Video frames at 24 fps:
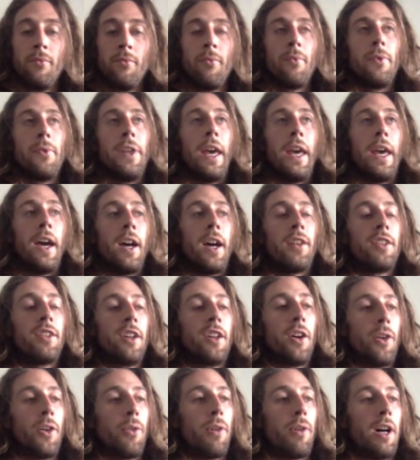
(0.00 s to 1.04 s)
Yeah,
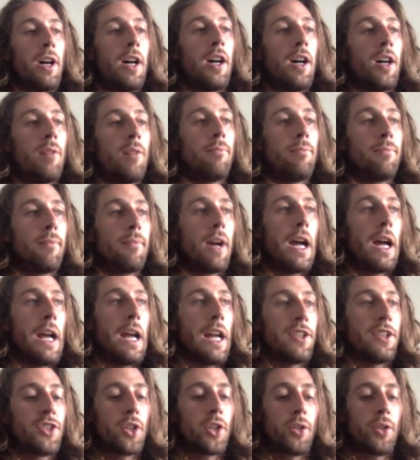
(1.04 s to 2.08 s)
so I
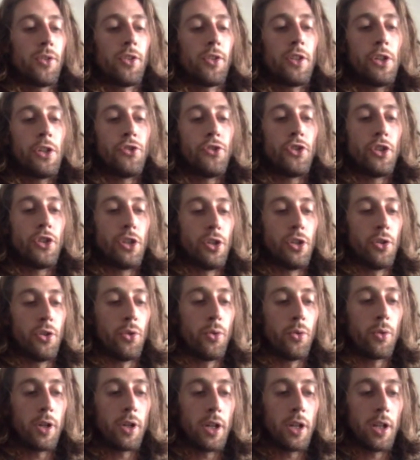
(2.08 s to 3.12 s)
chose
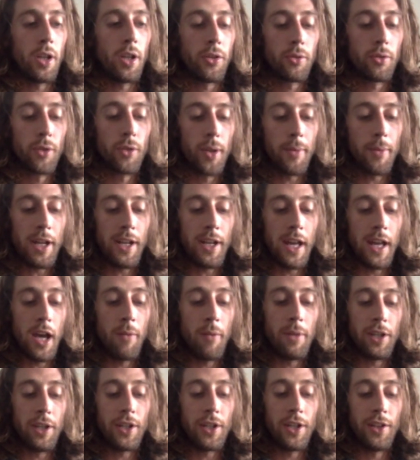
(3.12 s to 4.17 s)
CGU, the school I'm at now,
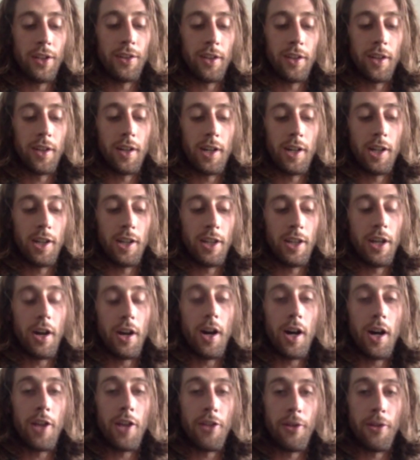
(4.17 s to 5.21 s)
because the
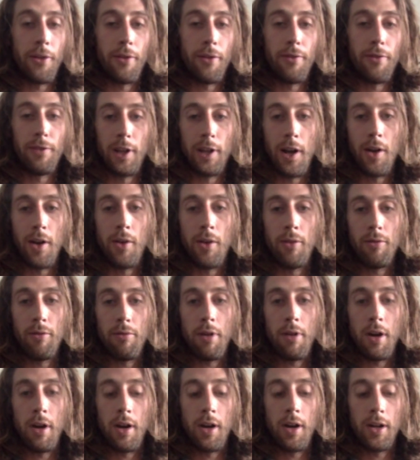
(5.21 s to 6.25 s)
author of Flow,
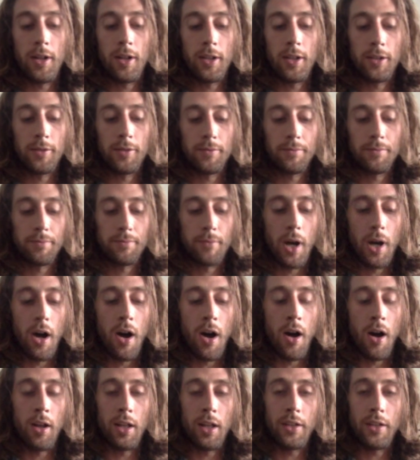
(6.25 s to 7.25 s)
Mihaly